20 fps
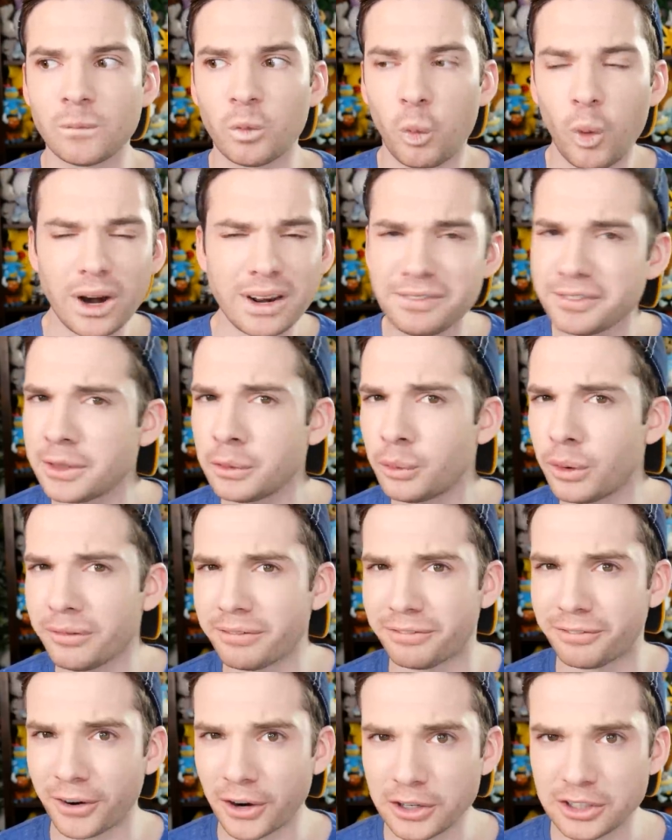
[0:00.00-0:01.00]
what if the
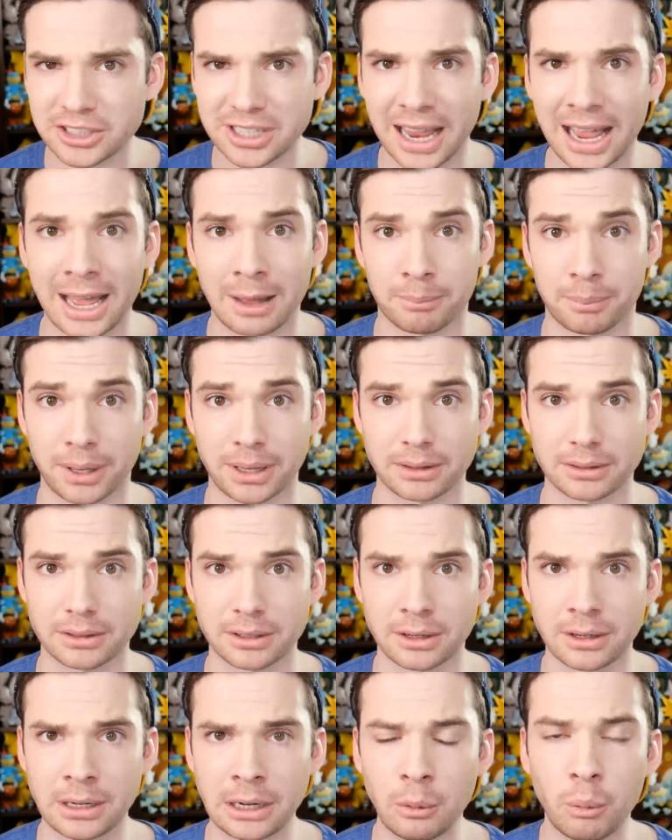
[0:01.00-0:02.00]
reverse
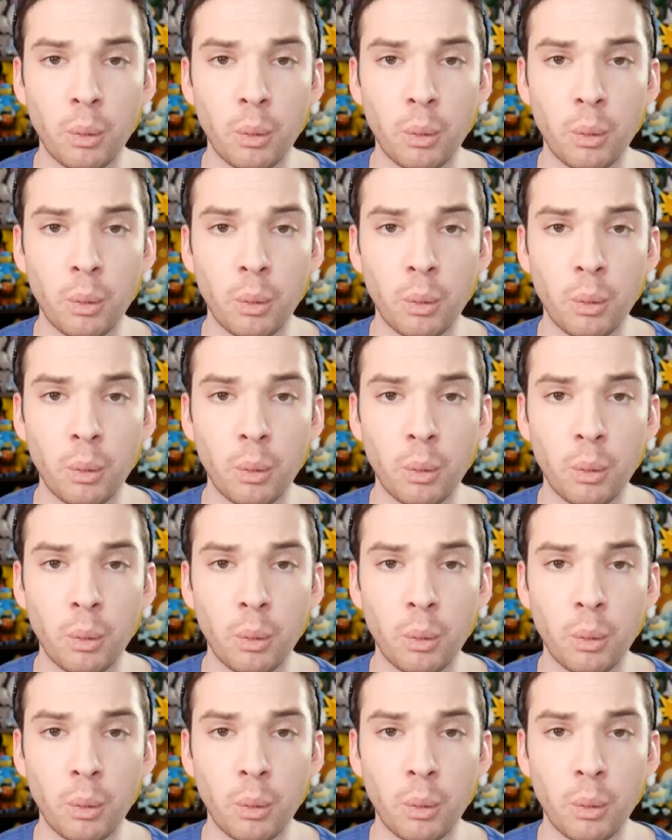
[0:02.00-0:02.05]
happened?